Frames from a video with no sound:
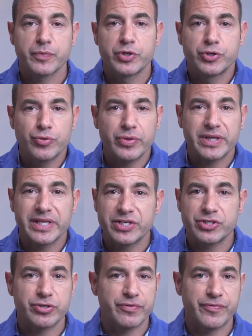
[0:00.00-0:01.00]
do at
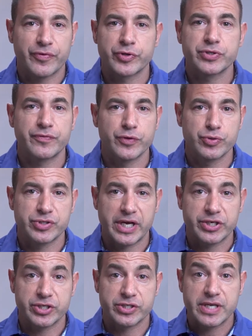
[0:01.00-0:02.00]
least your first few
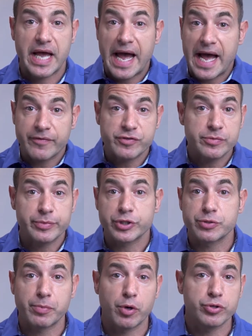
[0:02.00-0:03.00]
sessions. Have some
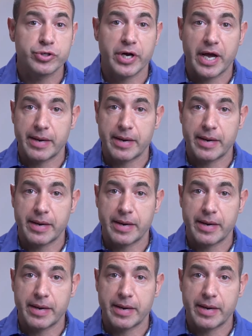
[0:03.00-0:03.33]
exposure to